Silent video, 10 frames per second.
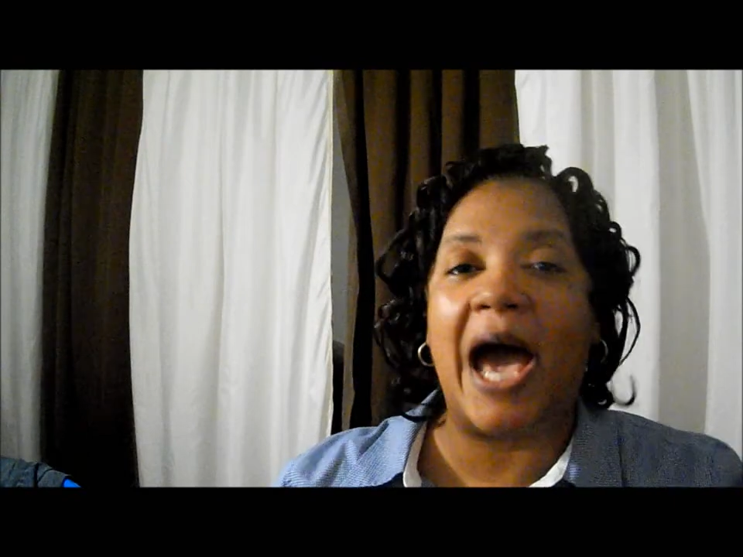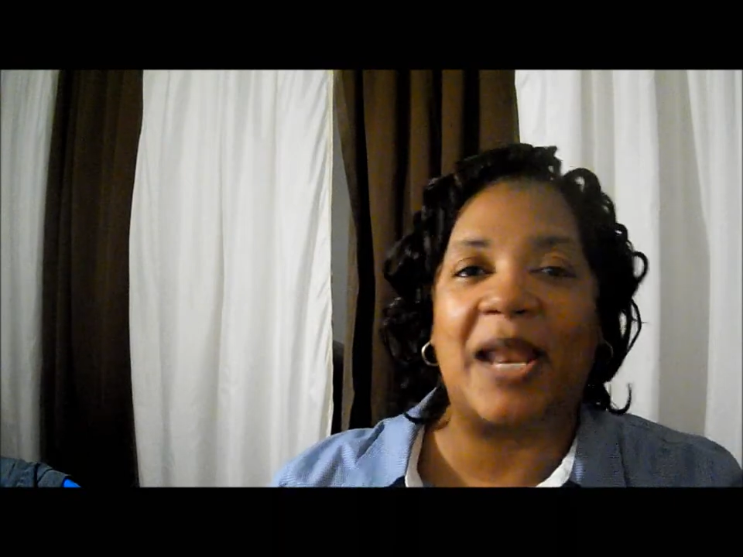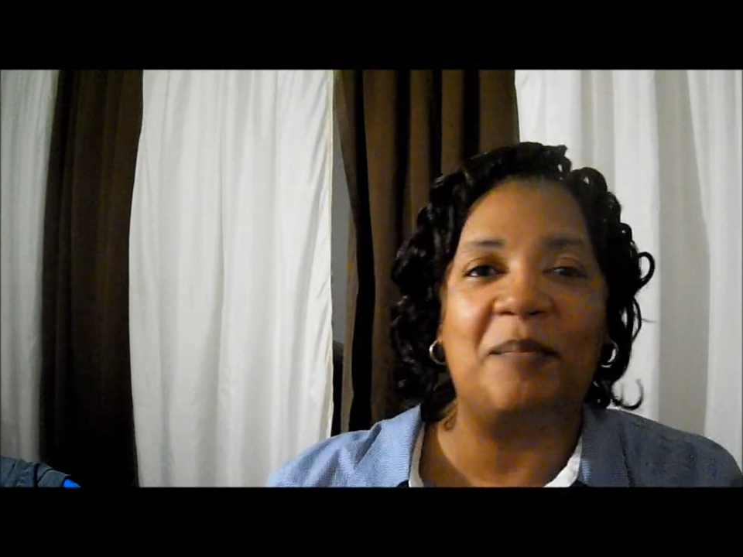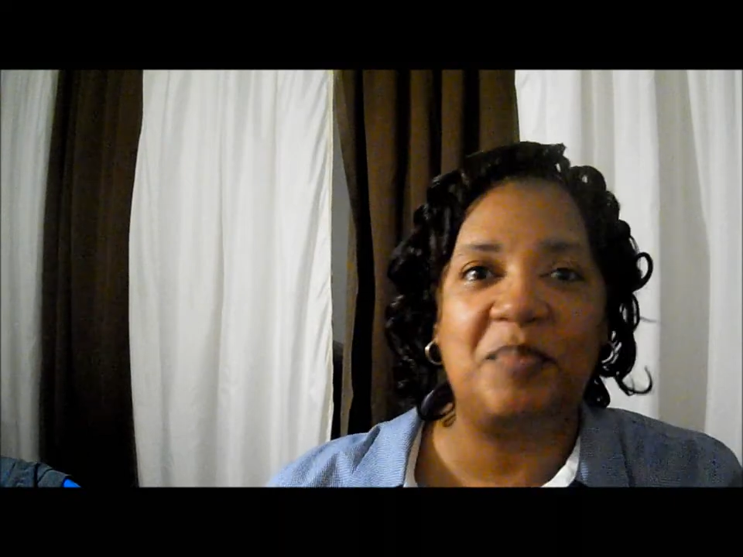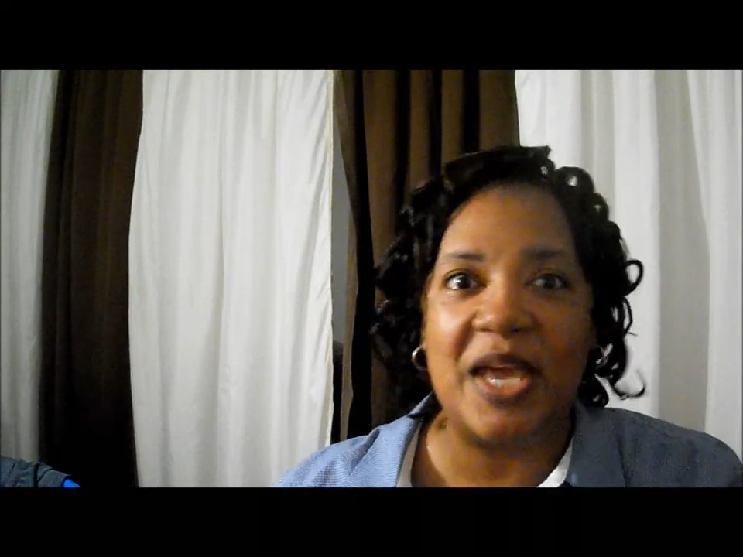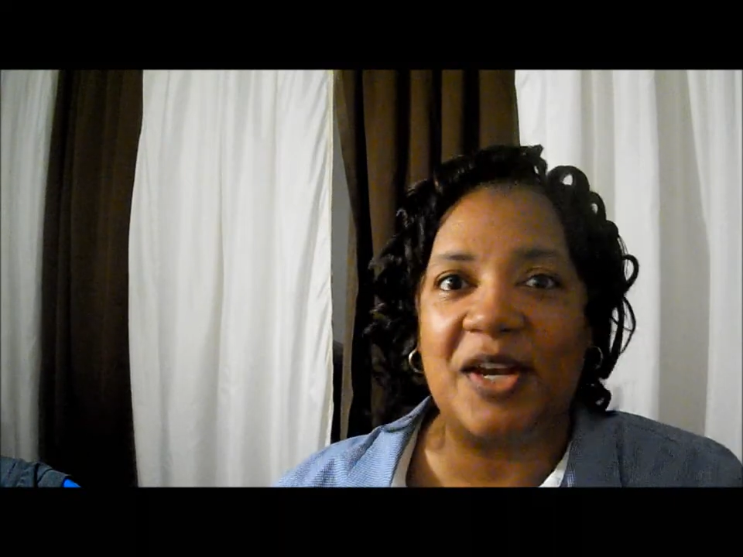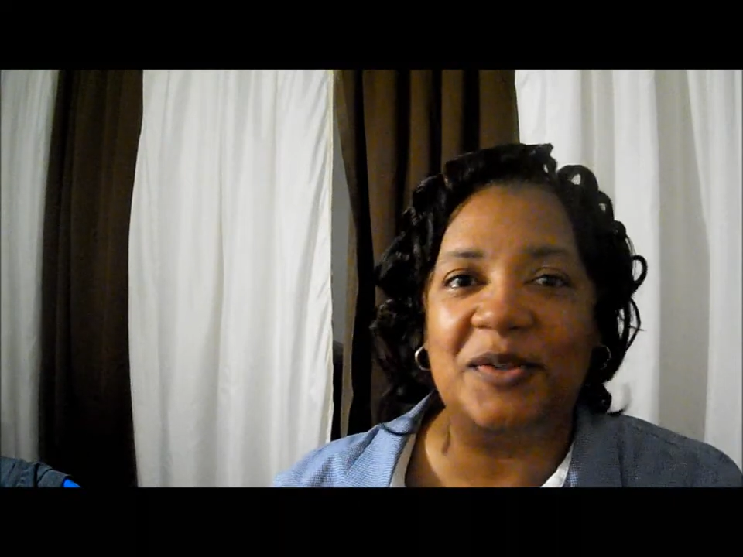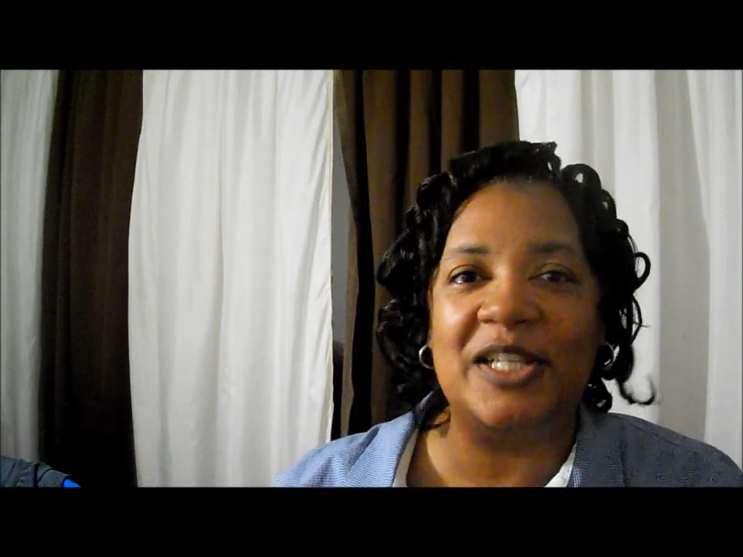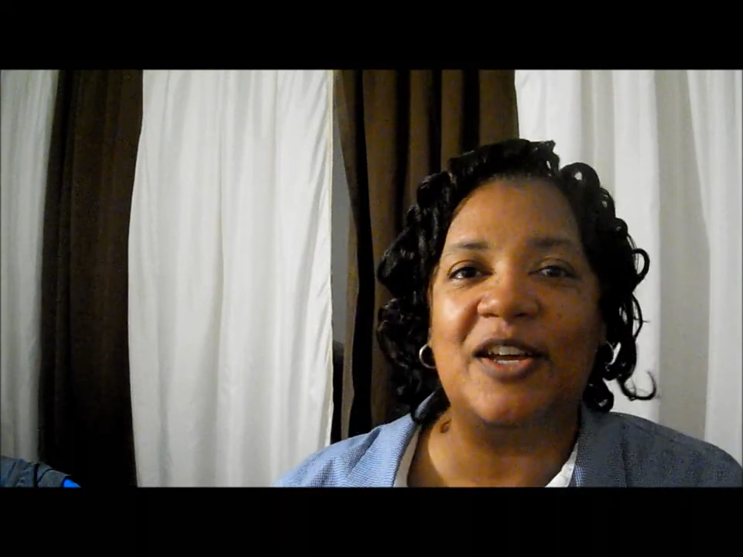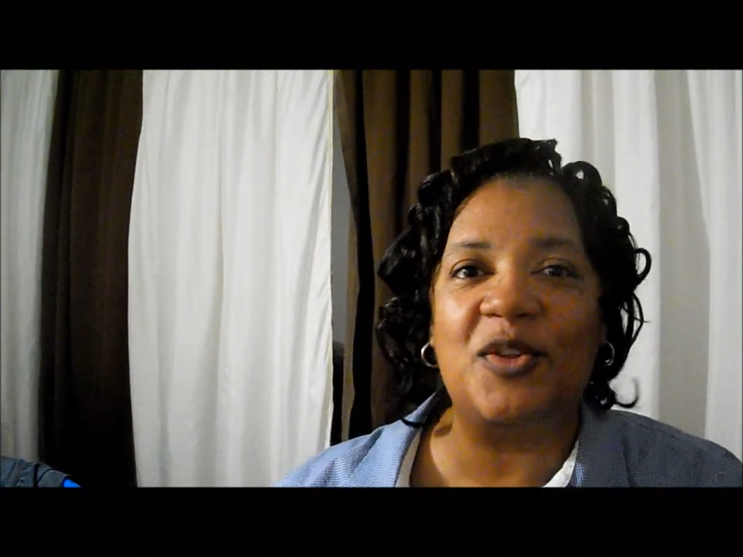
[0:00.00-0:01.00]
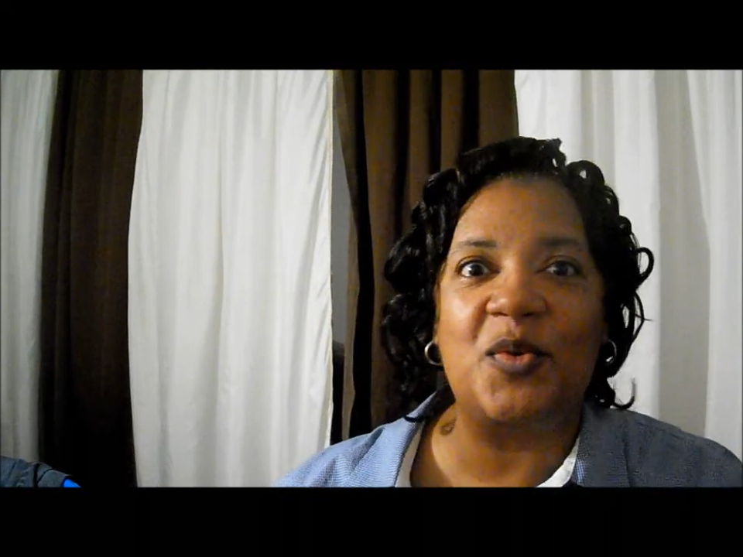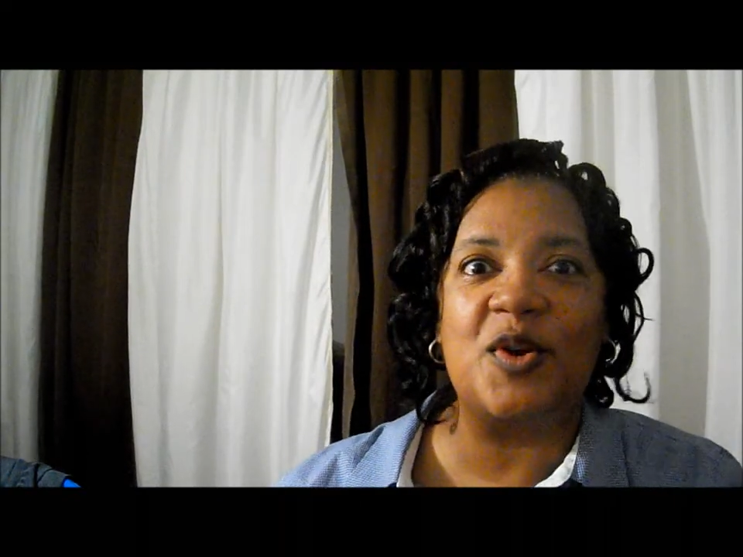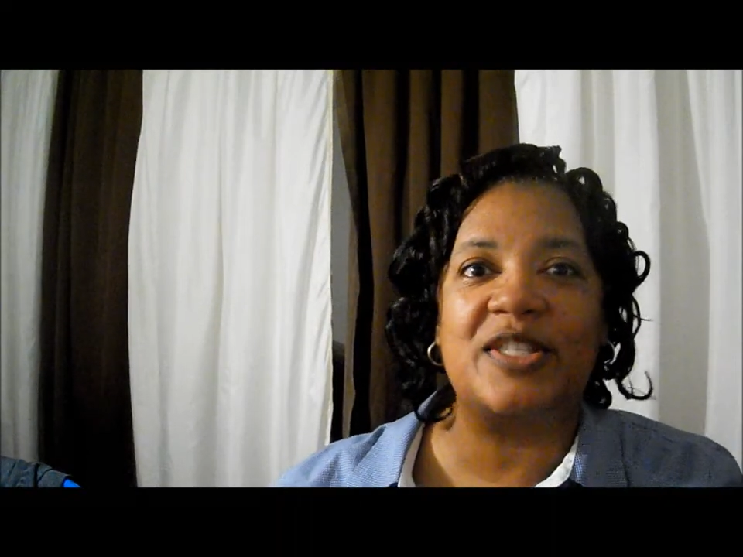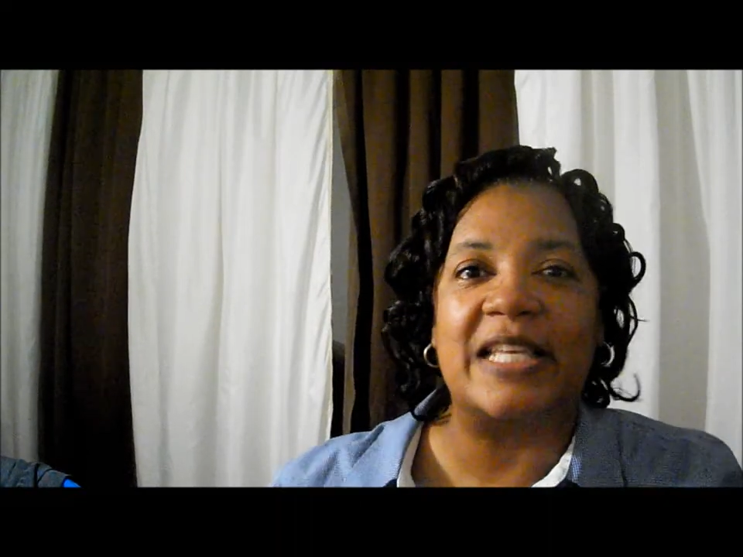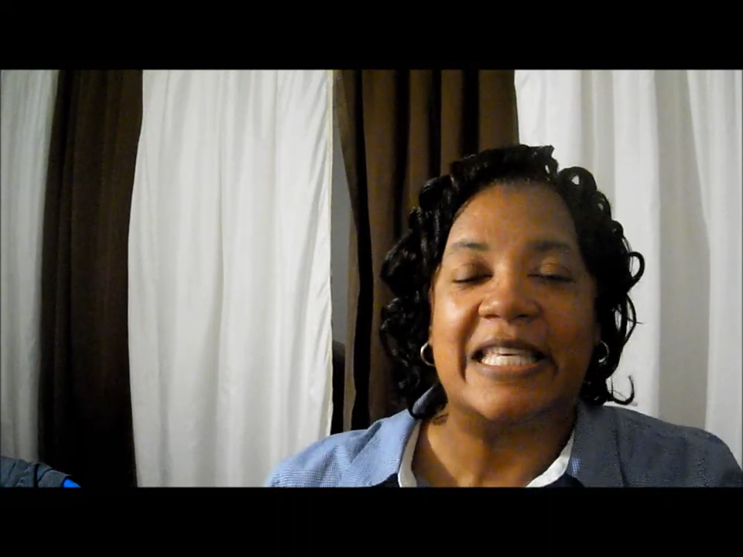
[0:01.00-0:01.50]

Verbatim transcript: how to pedal and other words,